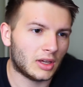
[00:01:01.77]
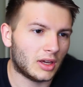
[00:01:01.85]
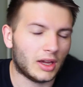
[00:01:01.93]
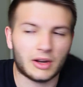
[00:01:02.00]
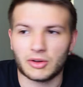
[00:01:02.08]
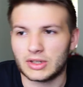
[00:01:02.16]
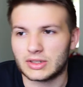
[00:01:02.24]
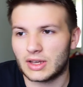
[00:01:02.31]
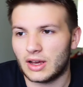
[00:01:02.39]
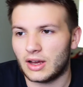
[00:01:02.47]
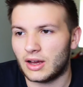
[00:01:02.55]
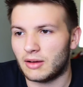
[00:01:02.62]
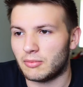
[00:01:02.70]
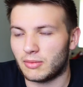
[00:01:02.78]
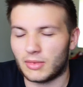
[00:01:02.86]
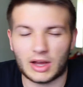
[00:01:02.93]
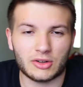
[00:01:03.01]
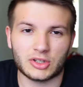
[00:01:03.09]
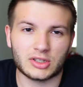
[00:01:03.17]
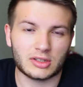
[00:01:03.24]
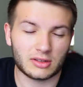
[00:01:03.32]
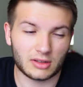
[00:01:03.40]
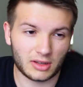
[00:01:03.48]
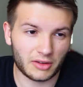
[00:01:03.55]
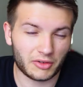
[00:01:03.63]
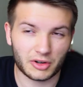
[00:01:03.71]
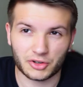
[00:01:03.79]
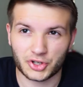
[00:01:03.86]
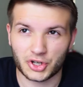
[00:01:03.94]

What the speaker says: Anyways, I was just giving her